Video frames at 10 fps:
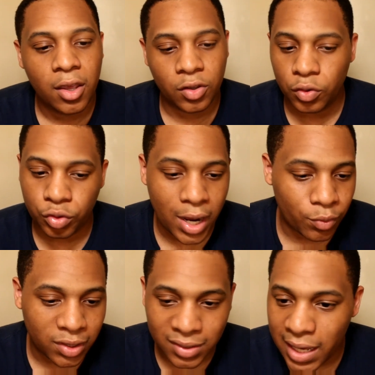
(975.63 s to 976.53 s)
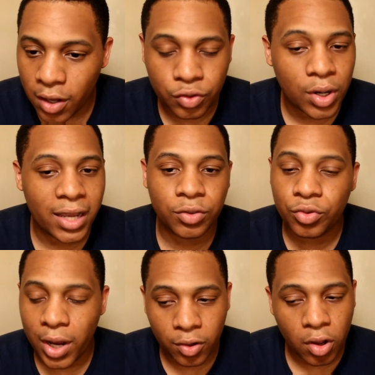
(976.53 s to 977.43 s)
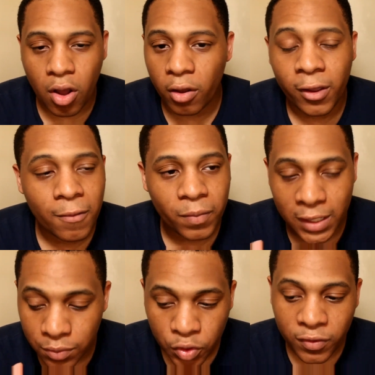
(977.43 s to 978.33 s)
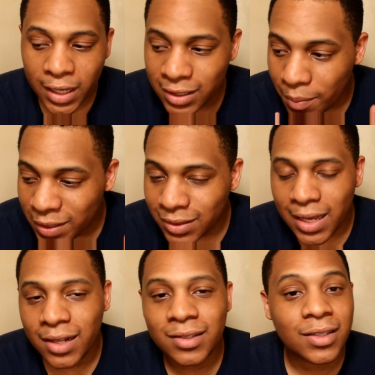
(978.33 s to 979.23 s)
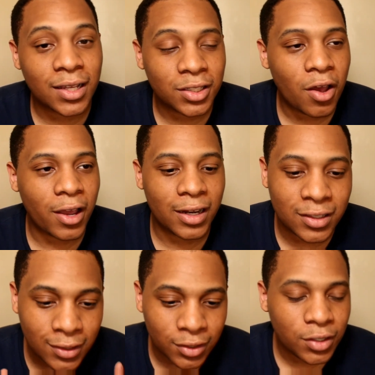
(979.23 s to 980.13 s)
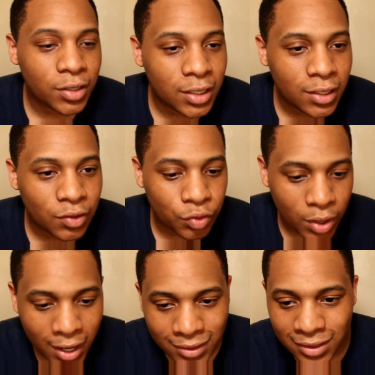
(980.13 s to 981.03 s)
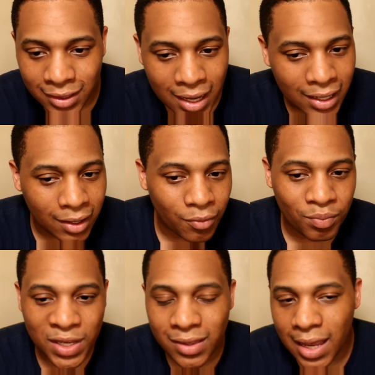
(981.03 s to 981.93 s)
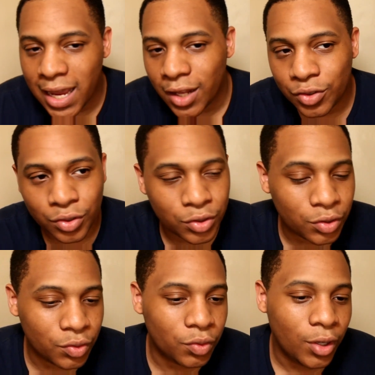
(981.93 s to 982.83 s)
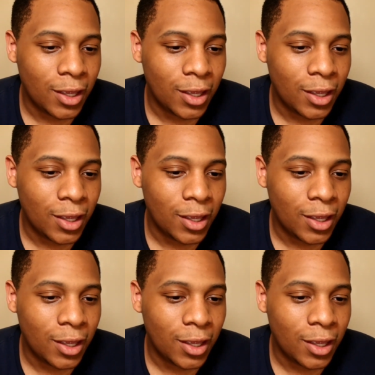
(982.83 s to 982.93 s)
you were trying with the soundtrack, you were trying it all. This movie, as I've been saying since I saw it, is clearly trying to kind of be the answer to,